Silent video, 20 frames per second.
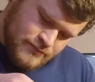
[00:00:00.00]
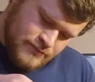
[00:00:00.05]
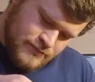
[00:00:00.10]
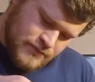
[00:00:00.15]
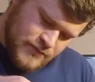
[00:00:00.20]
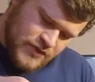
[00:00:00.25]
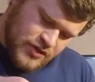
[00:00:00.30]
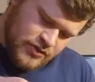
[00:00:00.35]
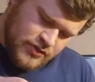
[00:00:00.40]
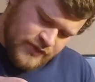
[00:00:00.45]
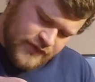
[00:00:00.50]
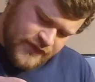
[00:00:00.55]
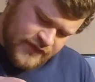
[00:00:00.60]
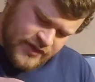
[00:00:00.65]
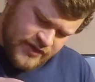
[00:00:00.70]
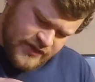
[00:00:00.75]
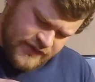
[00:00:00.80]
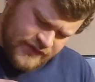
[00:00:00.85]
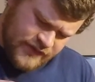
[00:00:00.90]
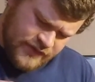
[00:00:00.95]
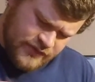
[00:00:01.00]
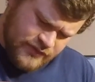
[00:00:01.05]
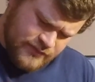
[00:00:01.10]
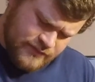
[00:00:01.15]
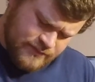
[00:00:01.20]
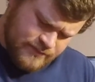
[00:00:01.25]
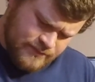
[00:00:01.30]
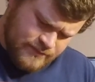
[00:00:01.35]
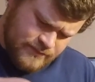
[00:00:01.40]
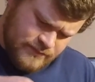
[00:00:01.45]
Oh, it's a nice little,
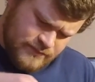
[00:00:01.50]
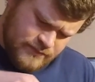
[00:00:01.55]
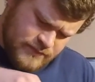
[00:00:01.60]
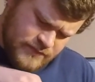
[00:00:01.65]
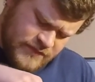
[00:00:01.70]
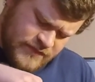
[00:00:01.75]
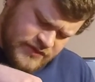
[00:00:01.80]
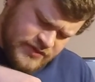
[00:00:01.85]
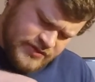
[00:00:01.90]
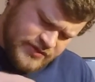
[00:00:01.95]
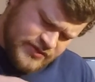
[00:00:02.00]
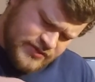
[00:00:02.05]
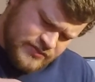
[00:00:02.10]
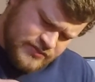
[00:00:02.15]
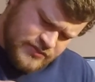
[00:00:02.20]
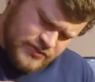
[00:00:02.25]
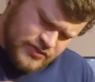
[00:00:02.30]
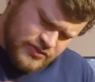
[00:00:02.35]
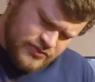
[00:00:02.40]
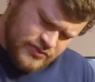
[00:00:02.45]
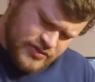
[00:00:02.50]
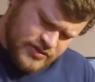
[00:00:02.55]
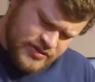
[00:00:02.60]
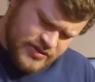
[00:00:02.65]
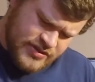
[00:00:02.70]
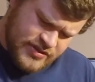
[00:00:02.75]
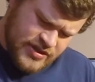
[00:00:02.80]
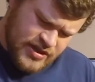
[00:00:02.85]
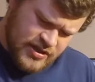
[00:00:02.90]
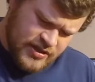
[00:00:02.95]

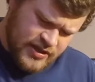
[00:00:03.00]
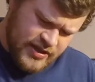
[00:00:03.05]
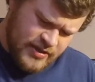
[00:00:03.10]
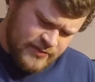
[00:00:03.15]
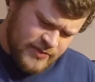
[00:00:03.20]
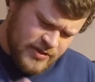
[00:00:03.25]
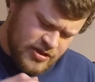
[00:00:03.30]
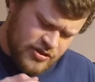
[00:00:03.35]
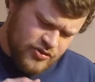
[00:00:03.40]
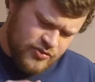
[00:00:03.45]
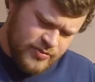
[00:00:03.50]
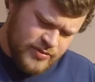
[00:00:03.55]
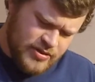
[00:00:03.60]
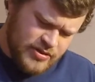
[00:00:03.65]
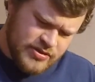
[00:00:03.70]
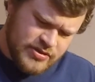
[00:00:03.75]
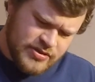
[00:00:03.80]
does not like being opened.